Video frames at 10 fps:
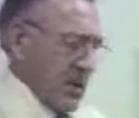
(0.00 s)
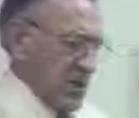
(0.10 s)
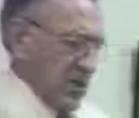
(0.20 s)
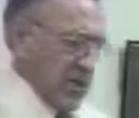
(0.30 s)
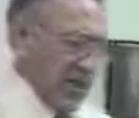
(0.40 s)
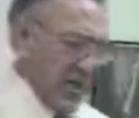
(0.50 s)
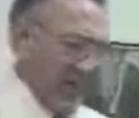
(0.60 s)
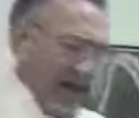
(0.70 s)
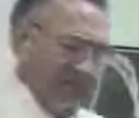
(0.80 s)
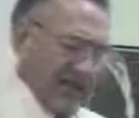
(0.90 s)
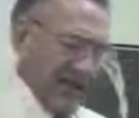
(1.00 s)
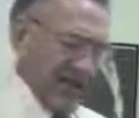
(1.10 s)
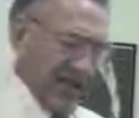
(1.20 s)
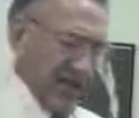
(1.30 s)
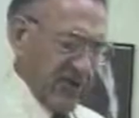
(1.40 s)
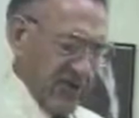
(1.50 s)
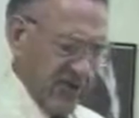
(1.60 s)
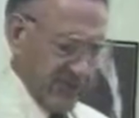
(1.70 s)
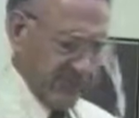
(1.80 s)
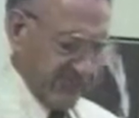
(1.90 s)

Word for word: So they don't have an integrity.